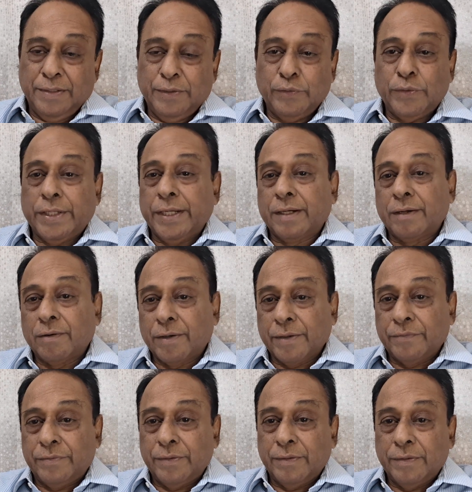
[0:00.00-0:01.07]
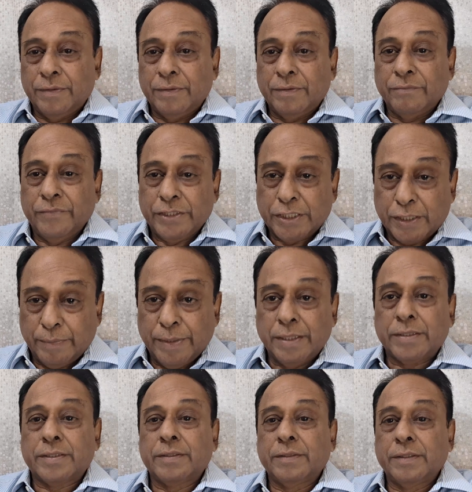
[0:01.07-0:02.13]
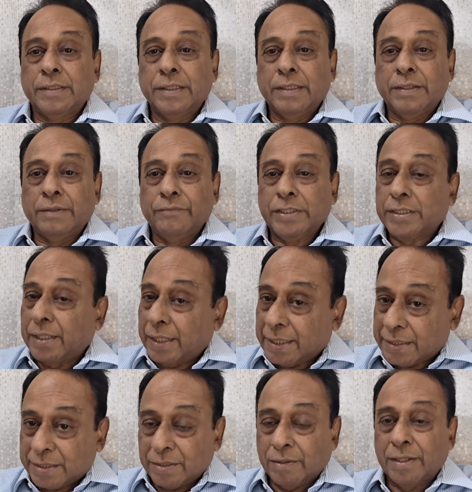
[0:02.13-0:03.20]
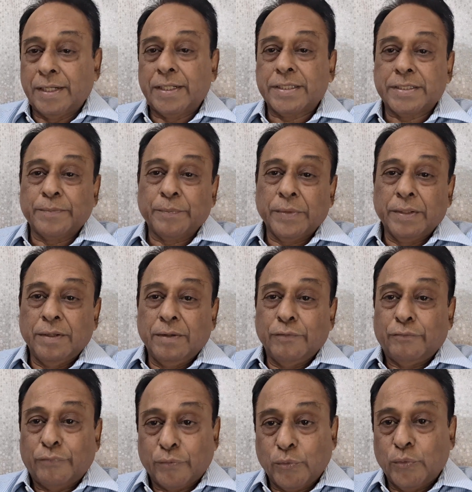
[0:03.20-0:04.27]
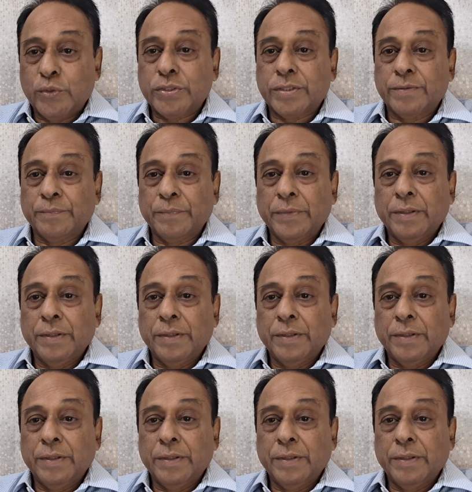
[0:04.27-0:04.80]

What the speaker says: You take a lot of vegetables as salads, fruits,